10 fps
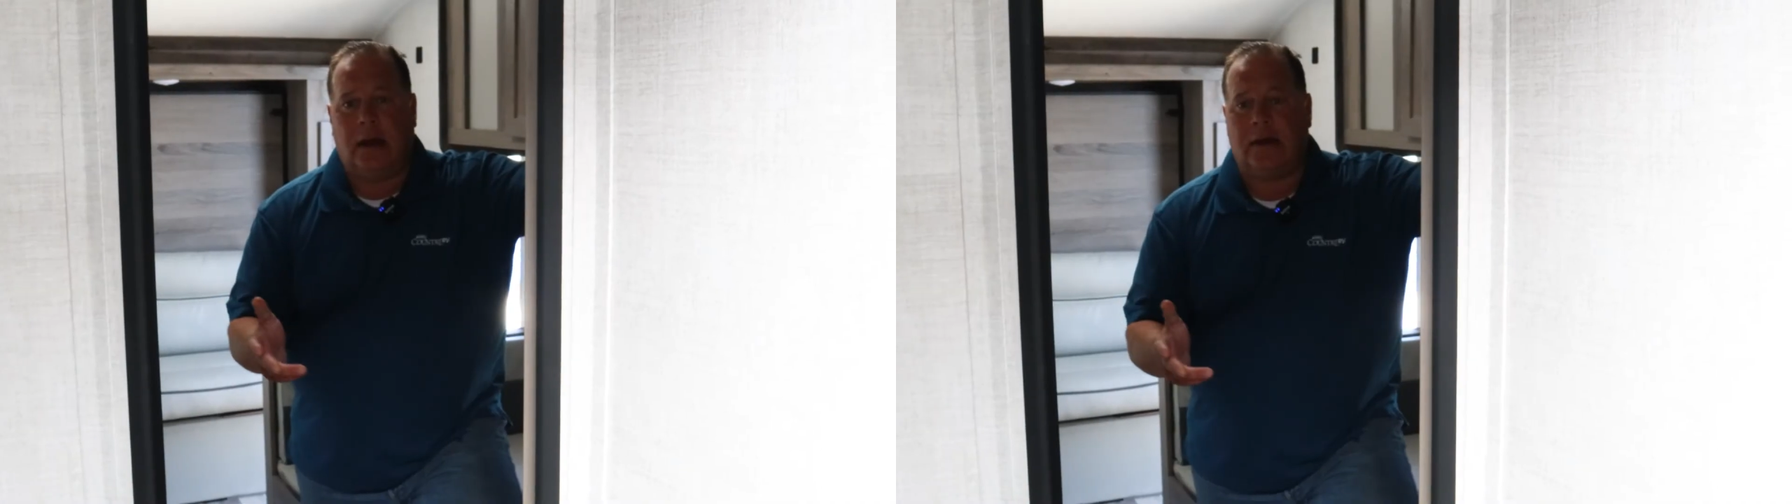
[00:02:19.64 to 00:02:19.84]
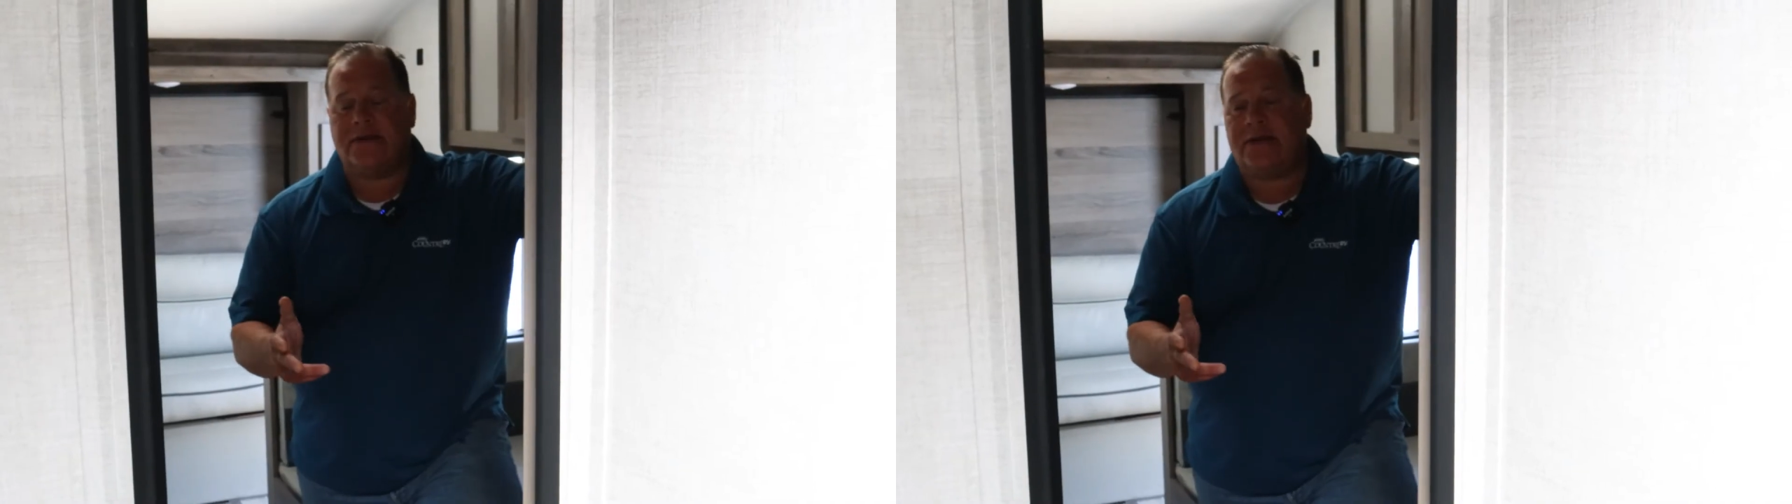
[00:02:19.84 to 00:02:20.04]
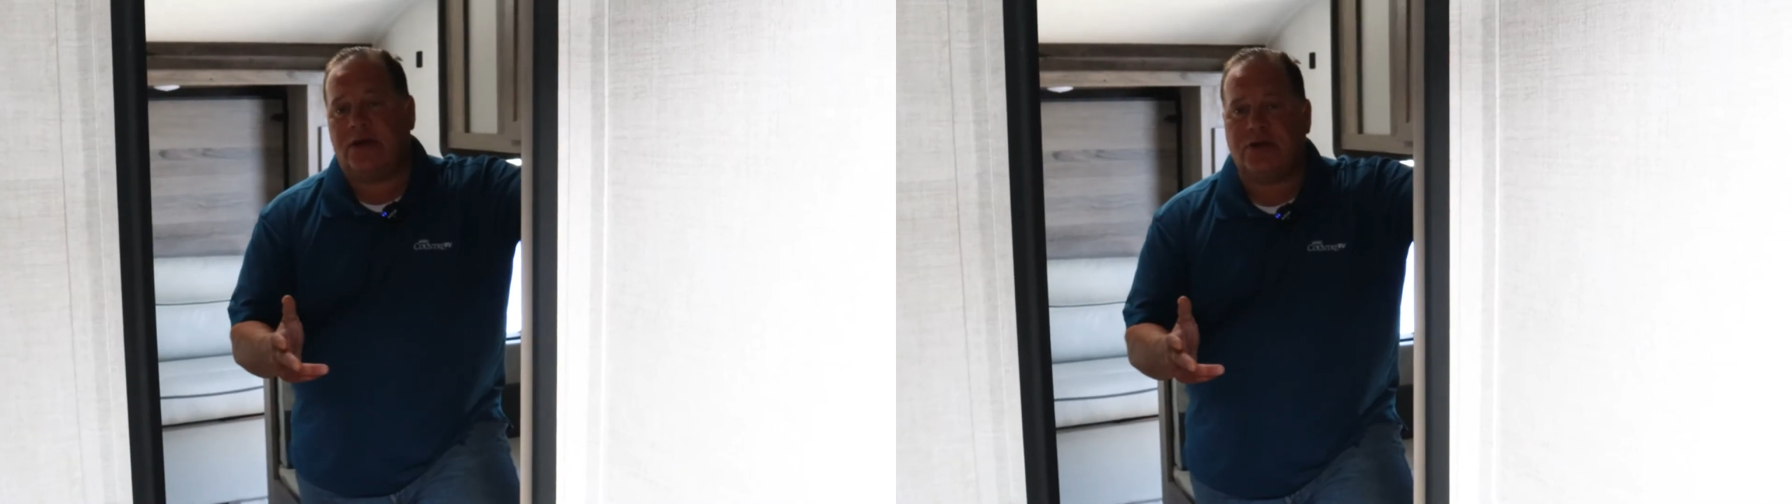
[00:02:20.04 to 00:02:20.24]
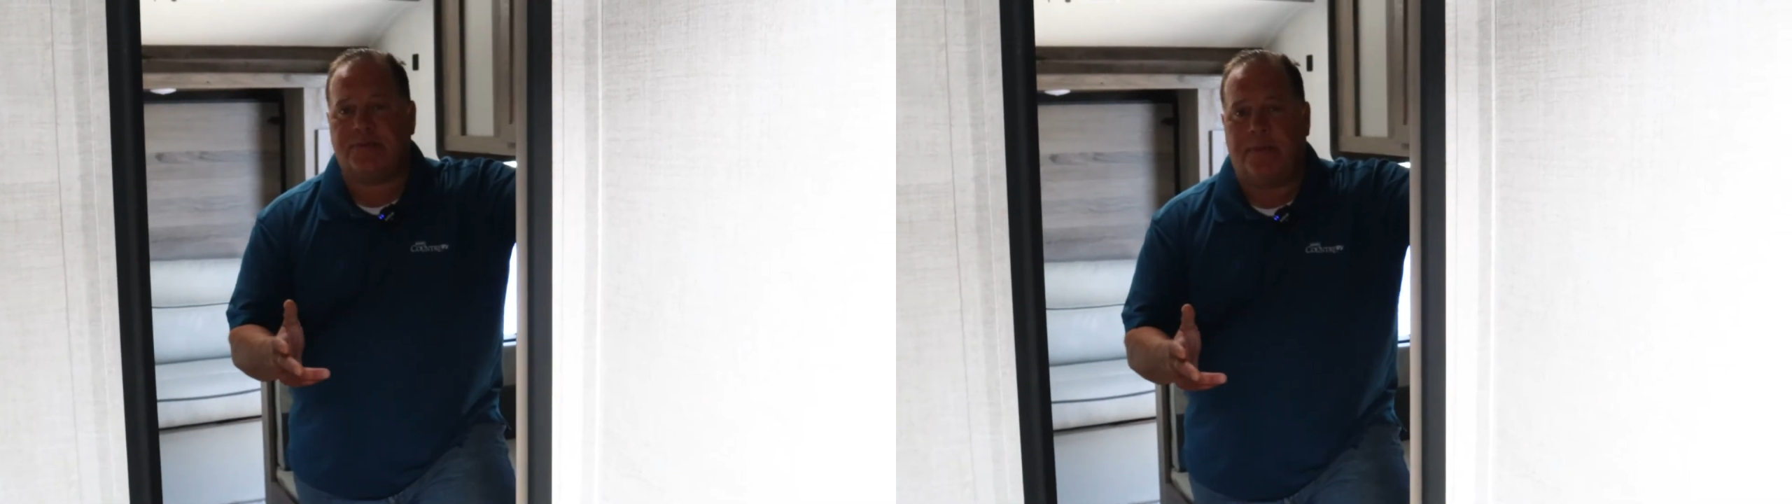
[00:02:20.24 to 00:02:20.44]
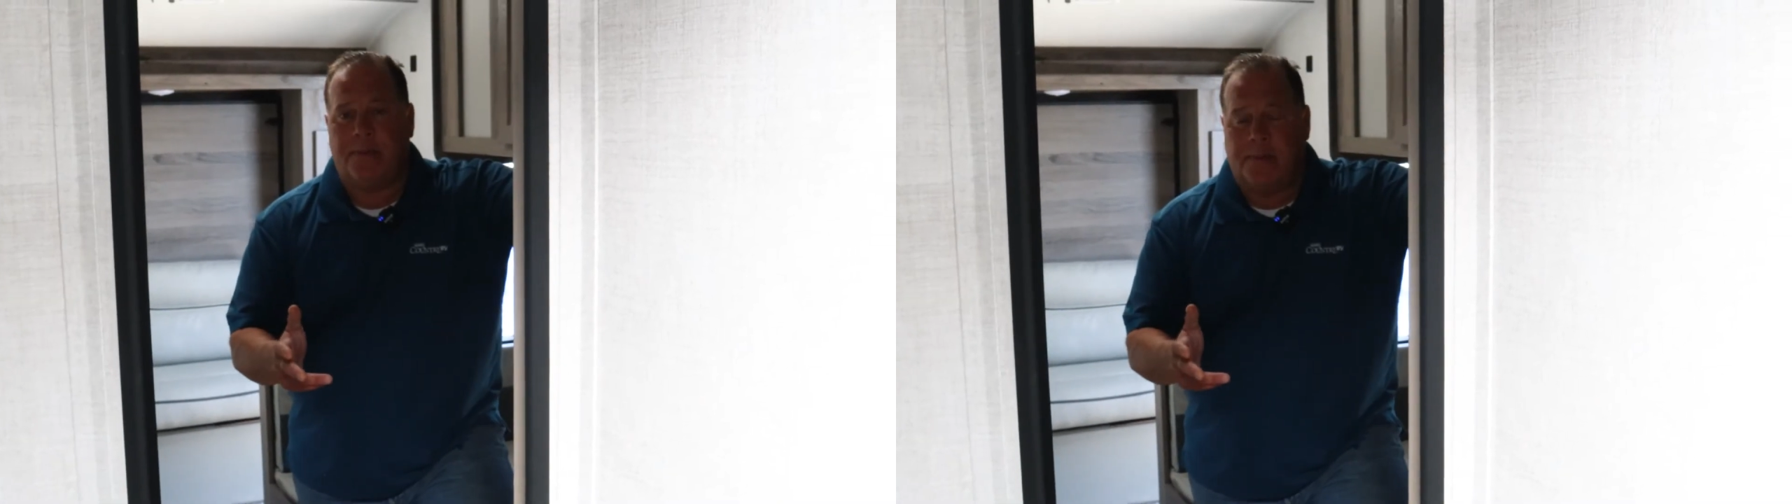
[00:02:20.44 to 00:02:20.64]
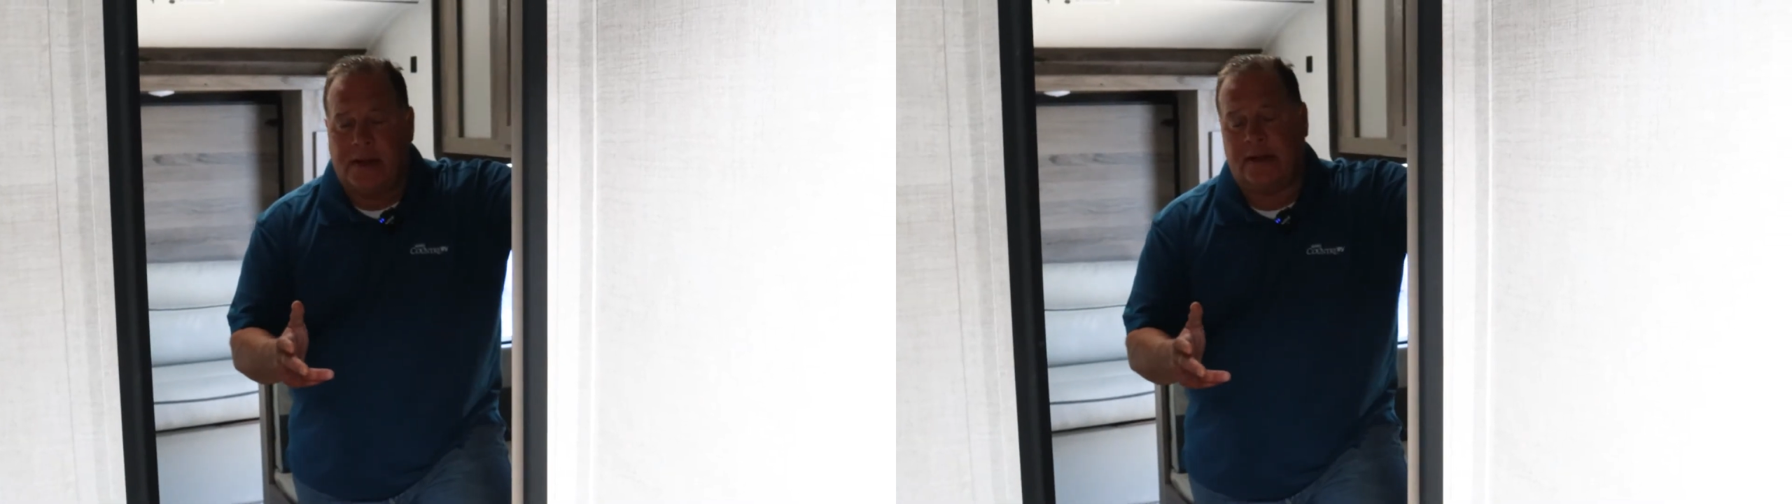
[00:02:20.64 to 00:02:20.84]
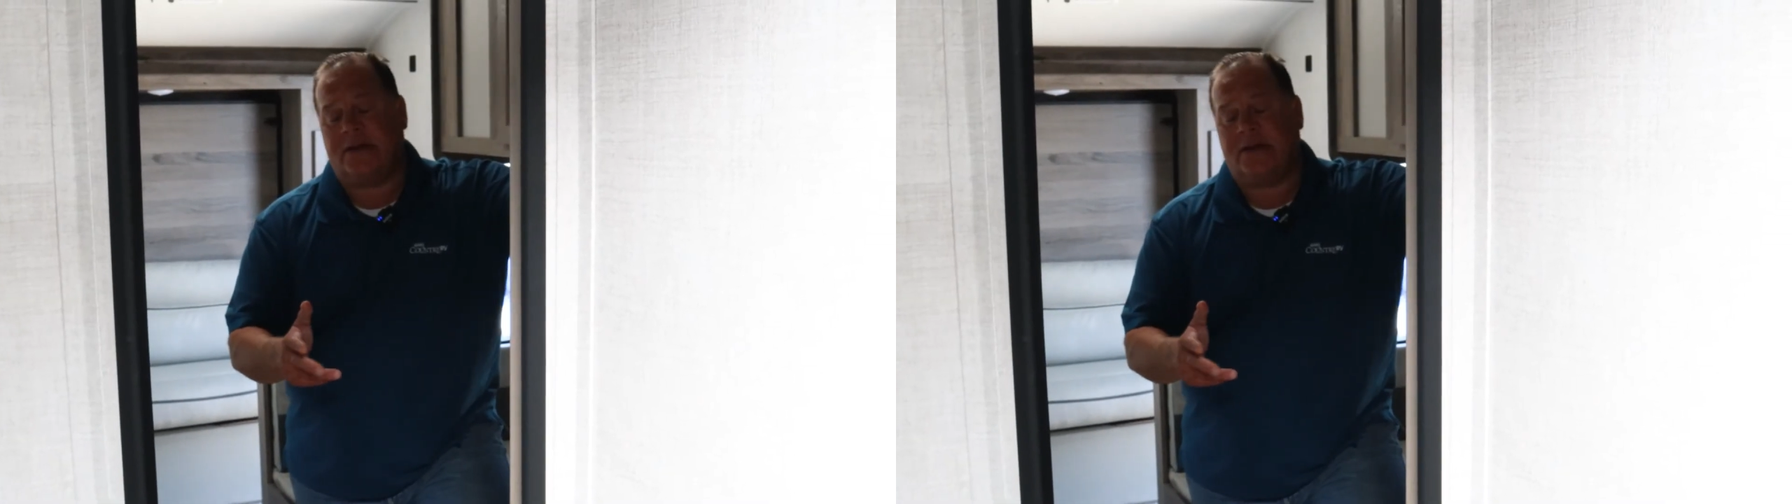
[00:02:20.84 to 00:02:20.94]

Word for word: In this huge, in